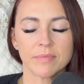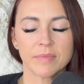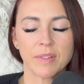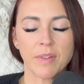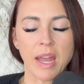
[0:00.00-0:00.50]

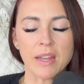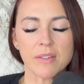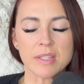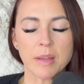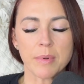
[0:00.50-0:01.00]
Inviting
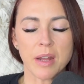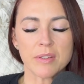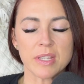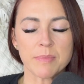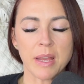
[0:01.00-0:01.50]
your
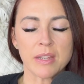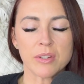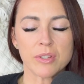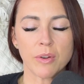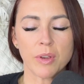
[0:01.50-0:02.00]
subconscious mind
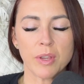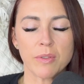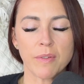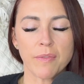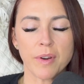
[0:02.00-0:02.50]
to show you
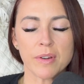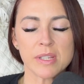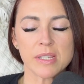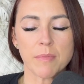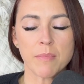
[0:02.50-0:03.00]
the
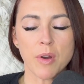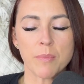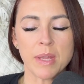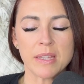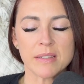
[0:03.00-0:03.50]
first
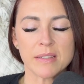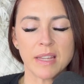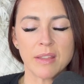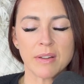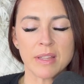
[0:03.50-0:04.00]
moment,
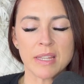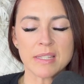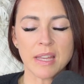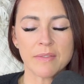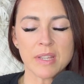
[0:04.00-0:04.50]
either in
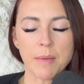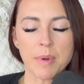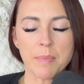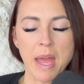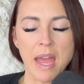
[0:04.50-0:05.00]
this lifetime
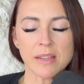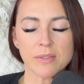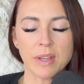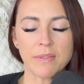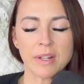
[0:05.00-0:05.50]
or past,
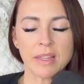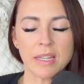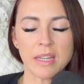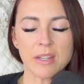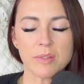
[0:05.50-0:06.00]
or even a
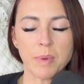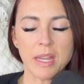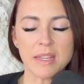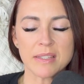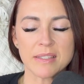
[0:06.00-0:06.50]
lineage
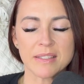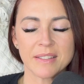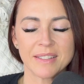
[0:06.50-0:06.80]
piece.